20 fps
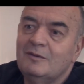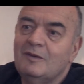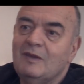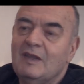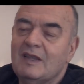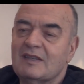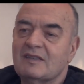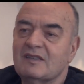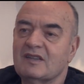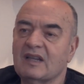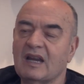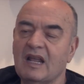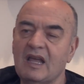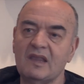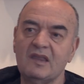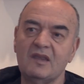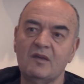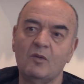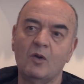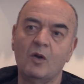da
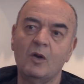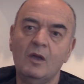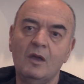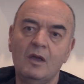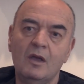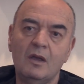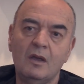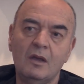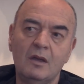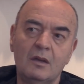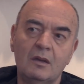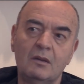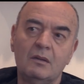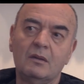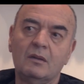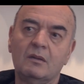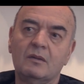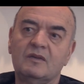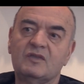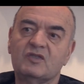skratimo,
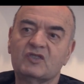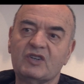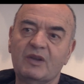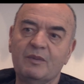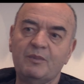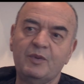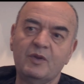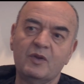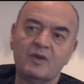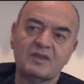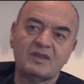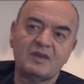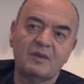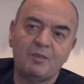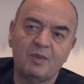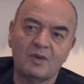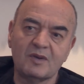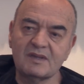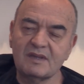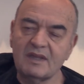šampion se
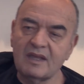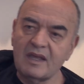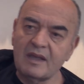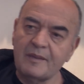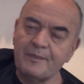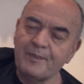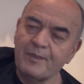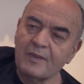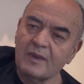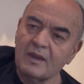postaje